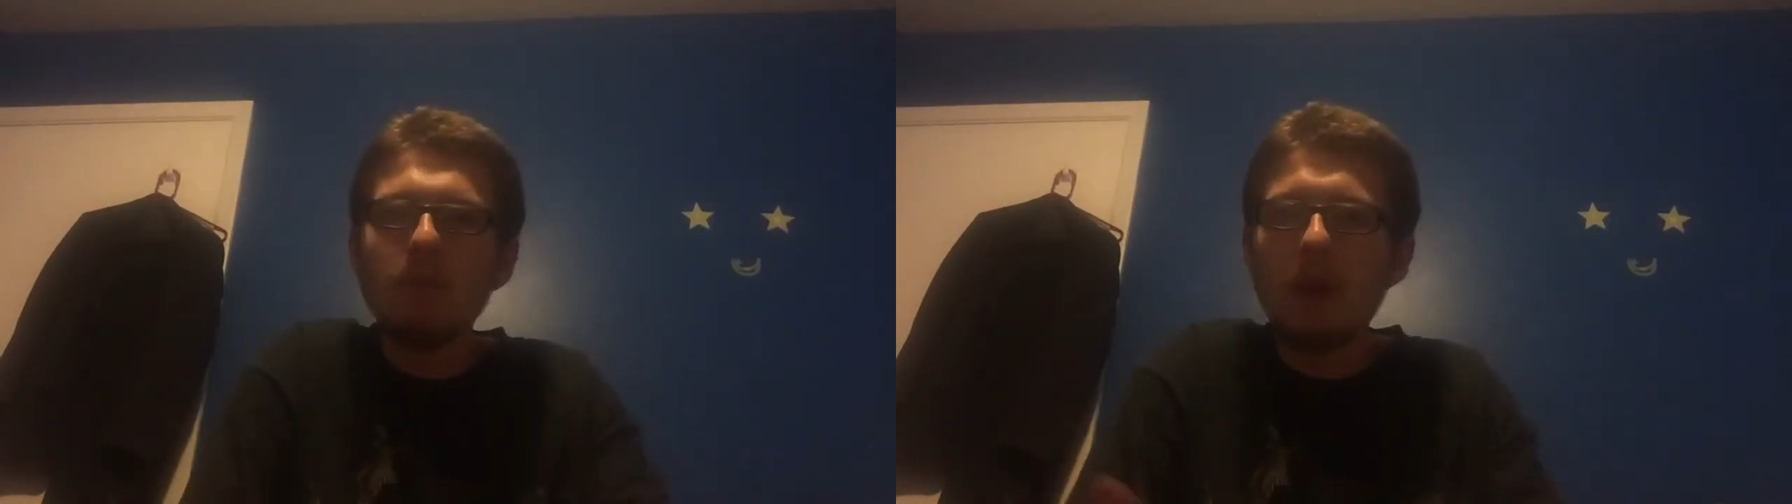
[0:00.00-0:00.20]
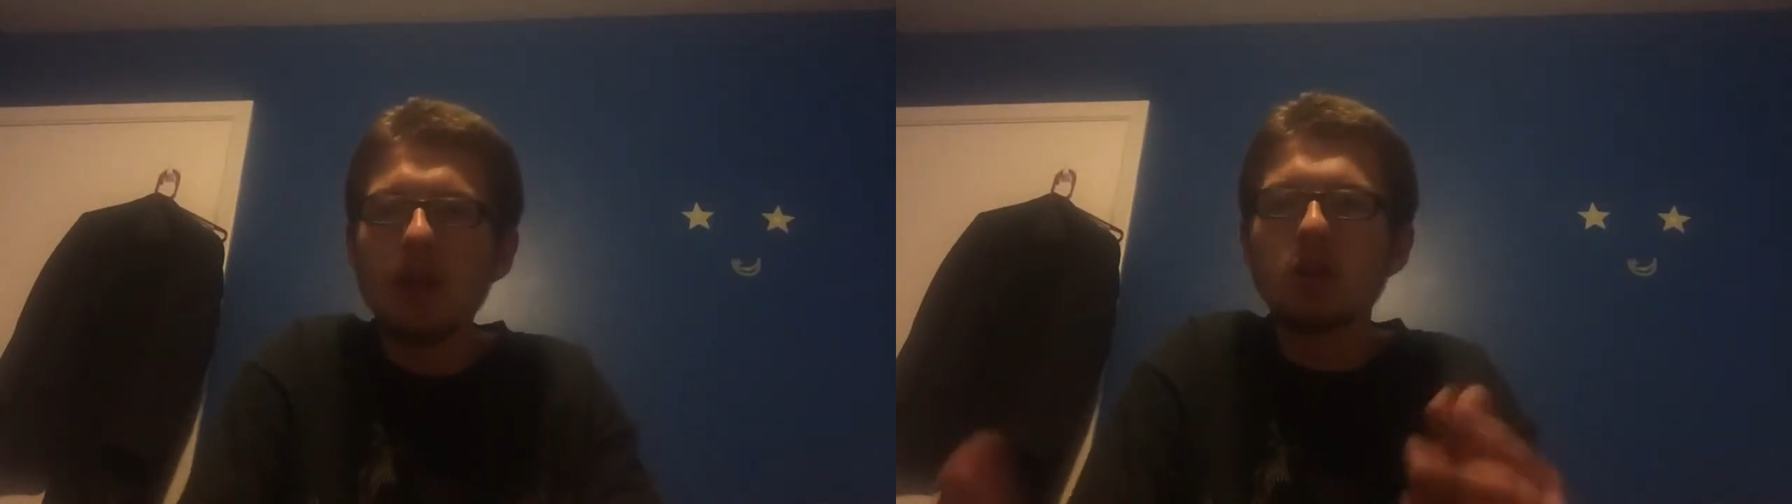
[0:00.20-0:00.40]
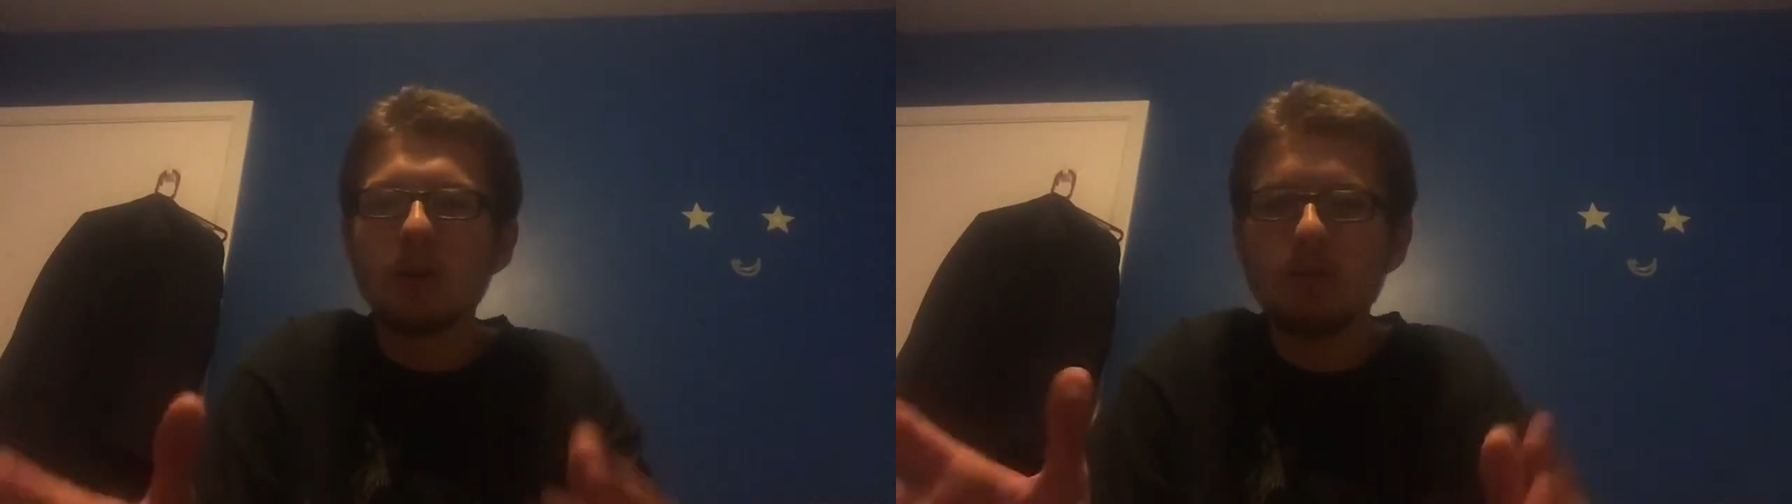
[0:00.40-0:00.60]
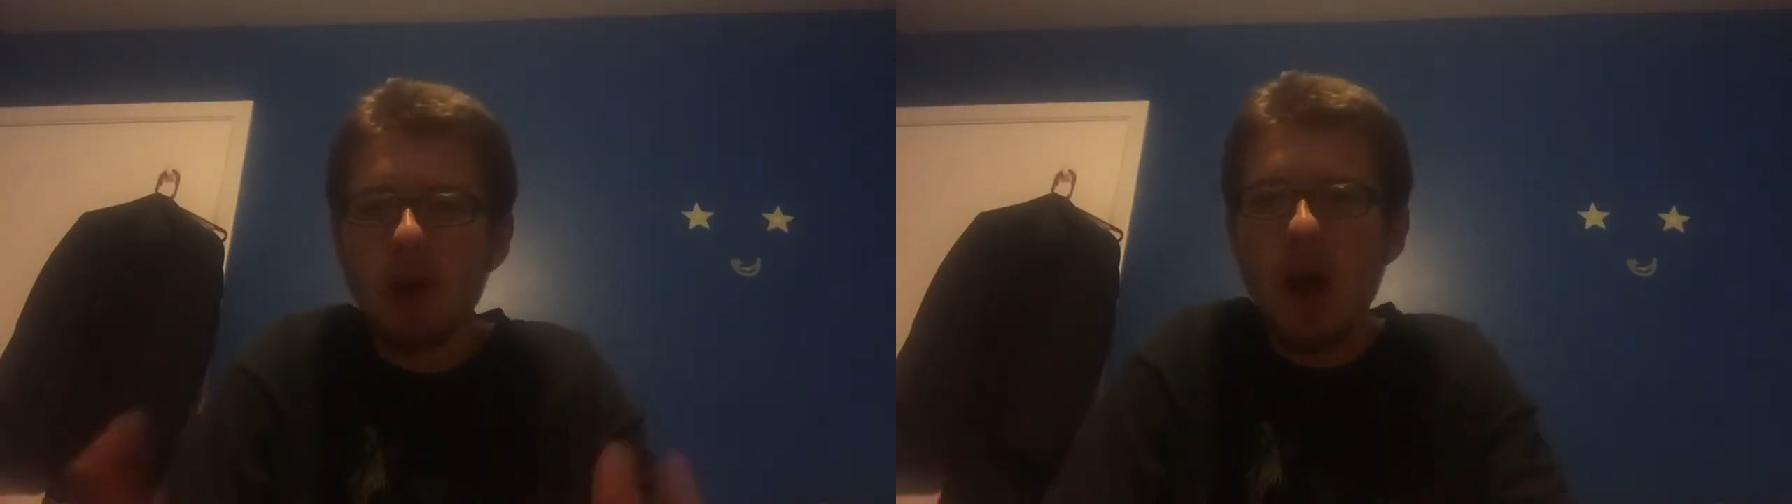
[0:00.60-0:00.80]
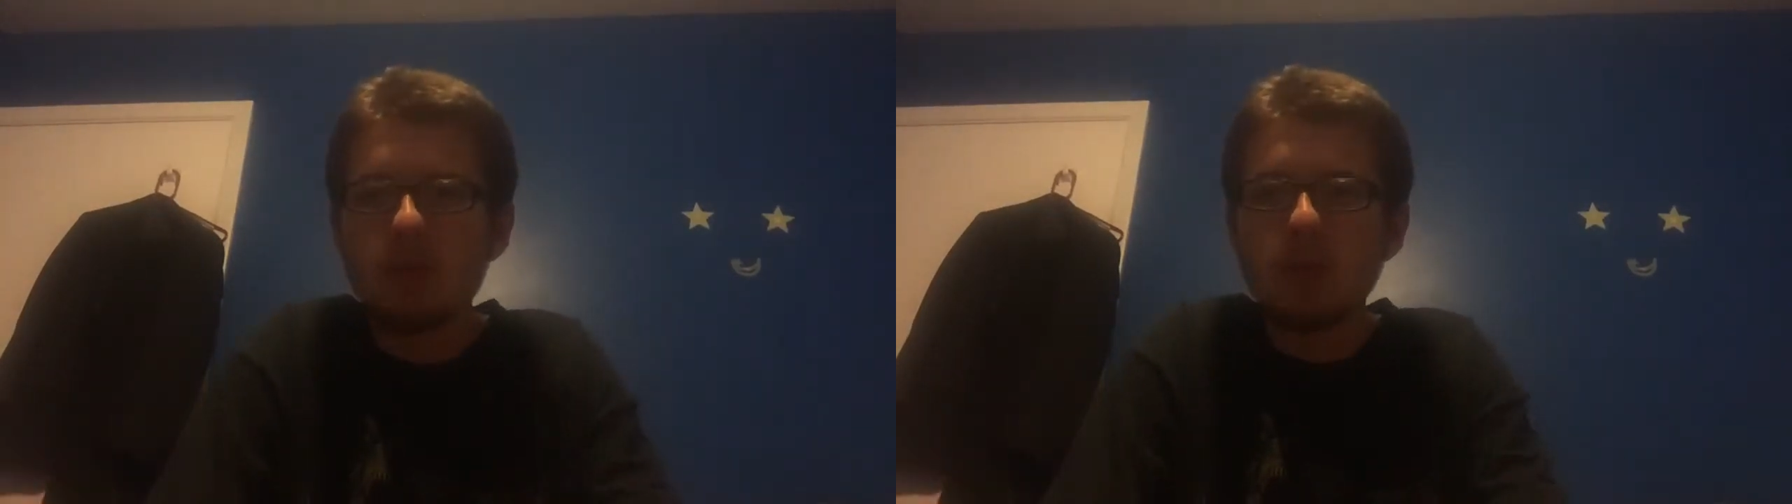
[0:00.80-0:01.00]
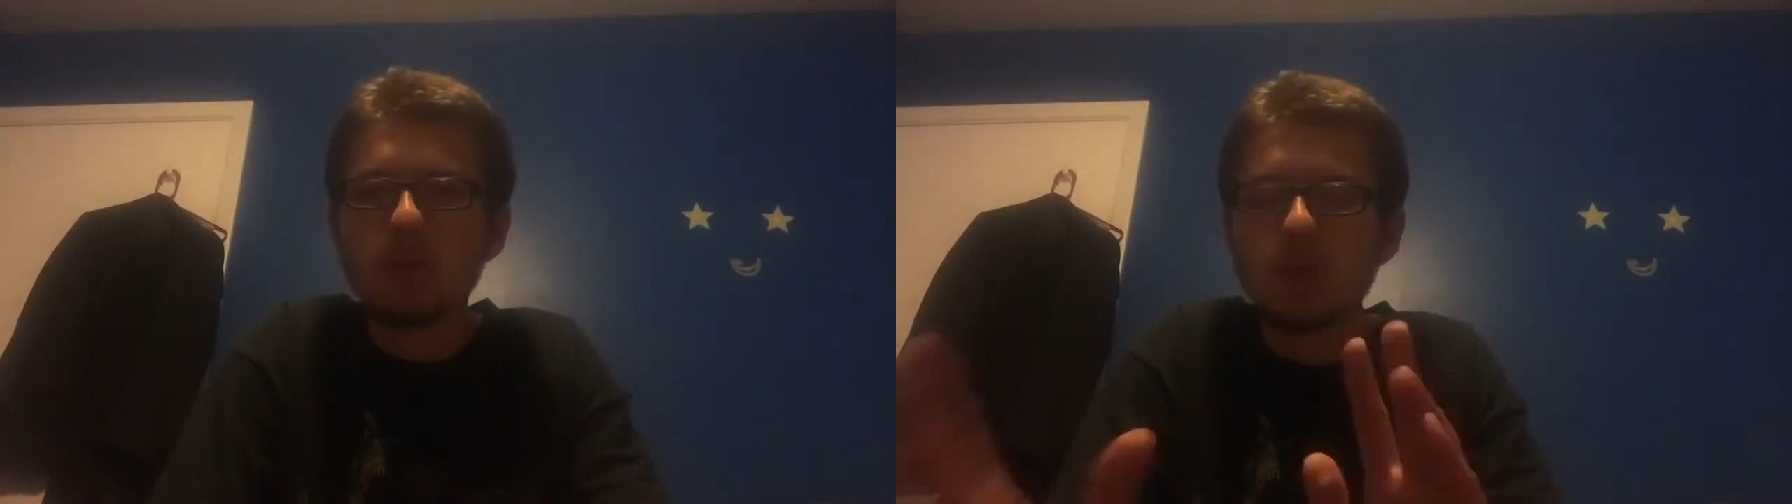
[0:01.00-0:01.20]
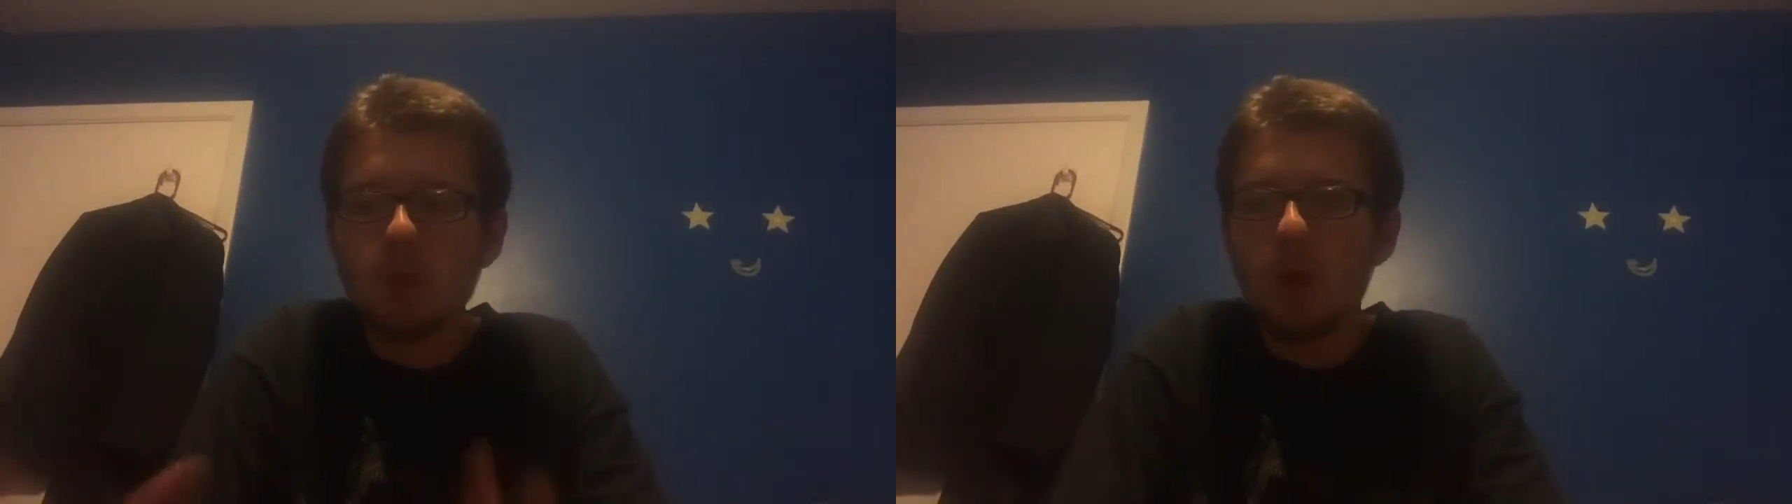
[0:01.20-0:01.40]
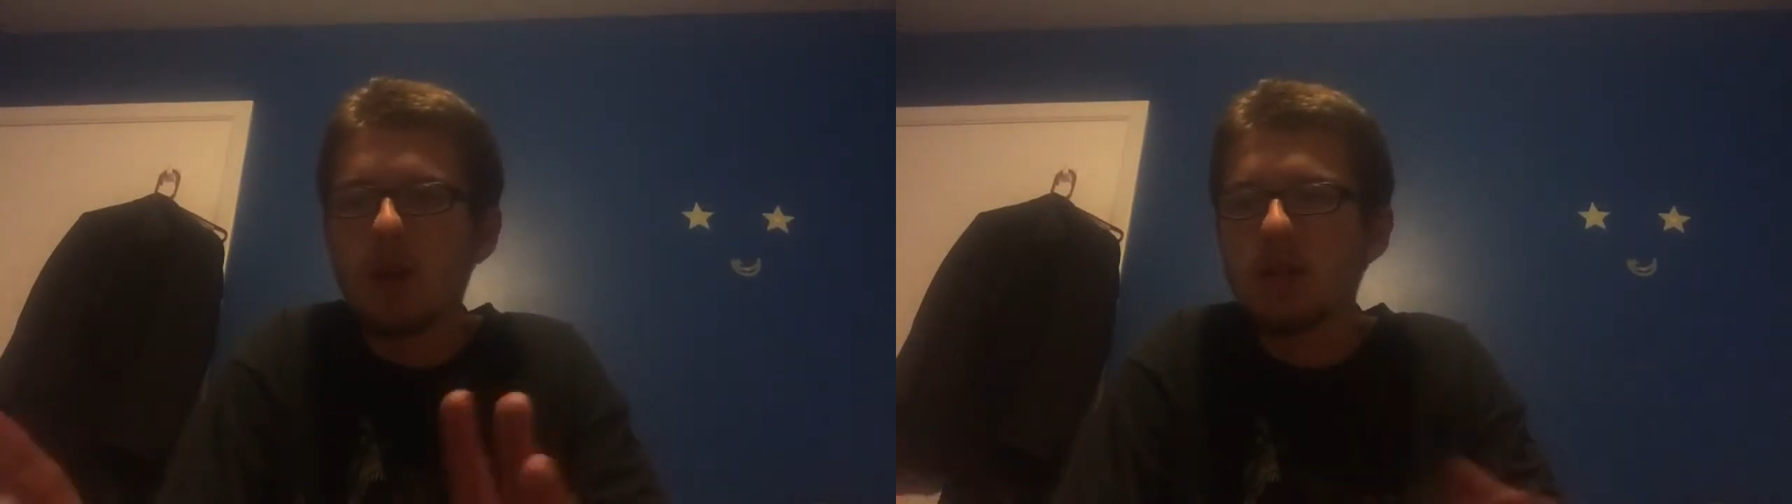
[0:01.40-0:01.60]
major problems
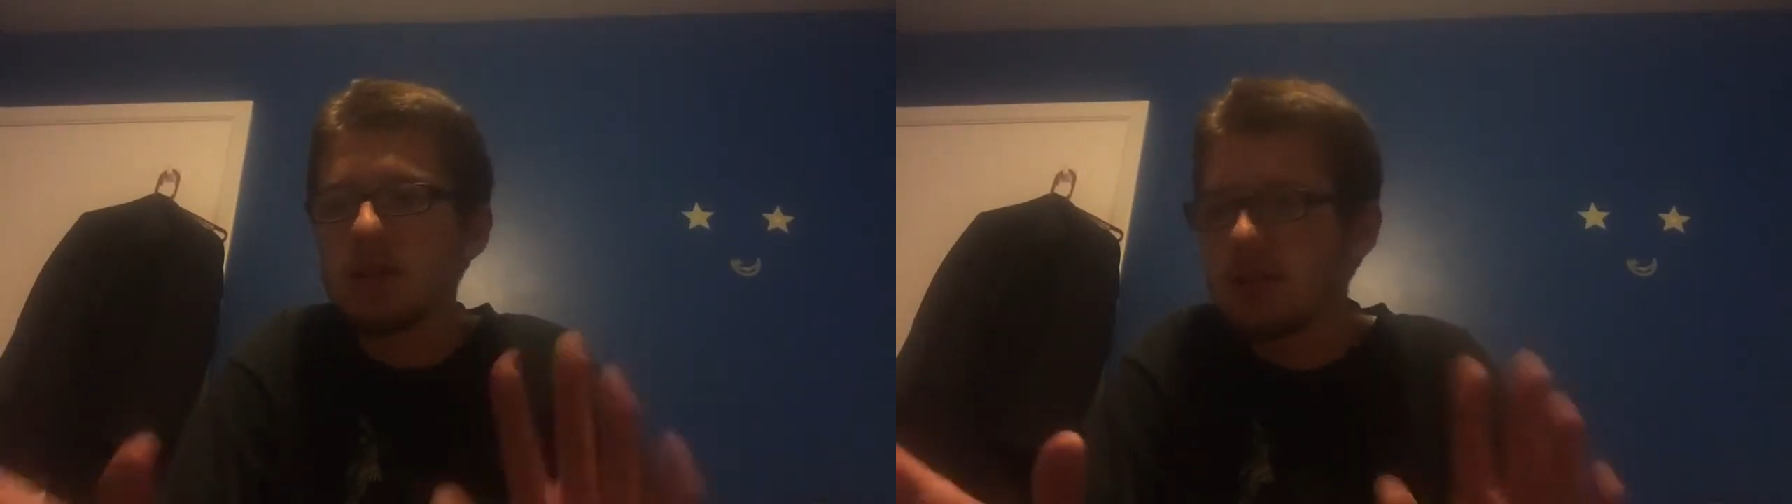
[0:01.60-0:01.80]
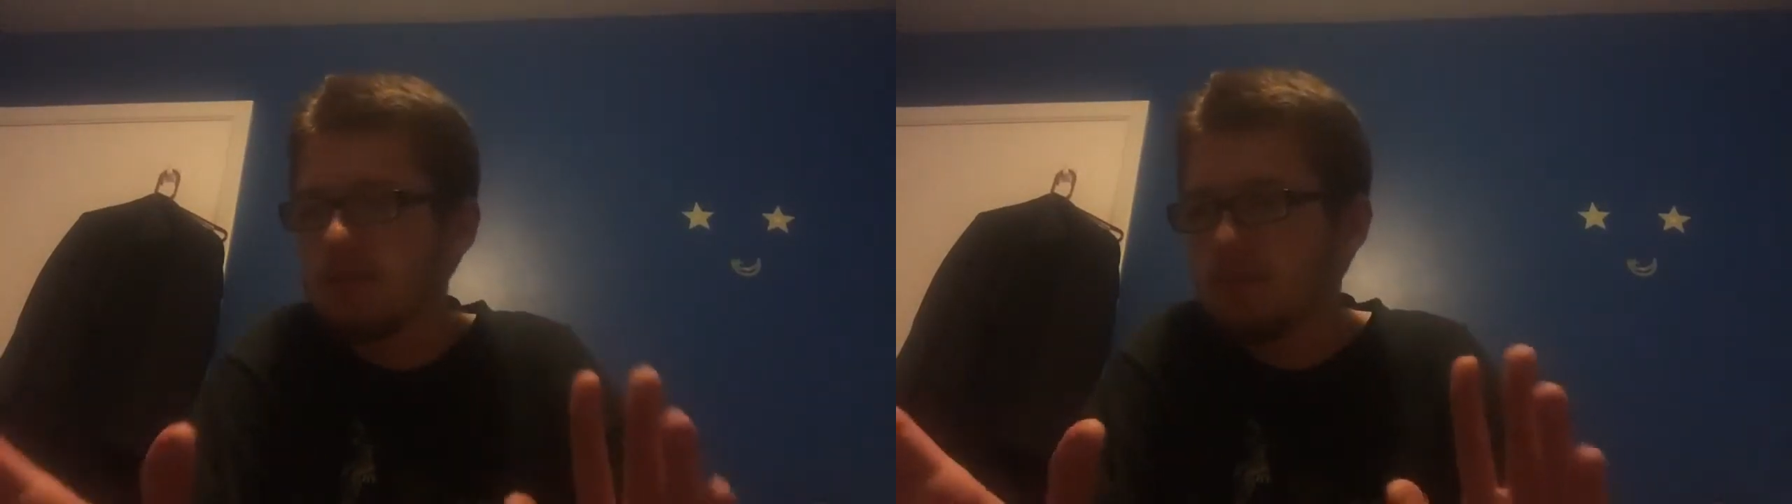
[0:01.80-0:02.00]
was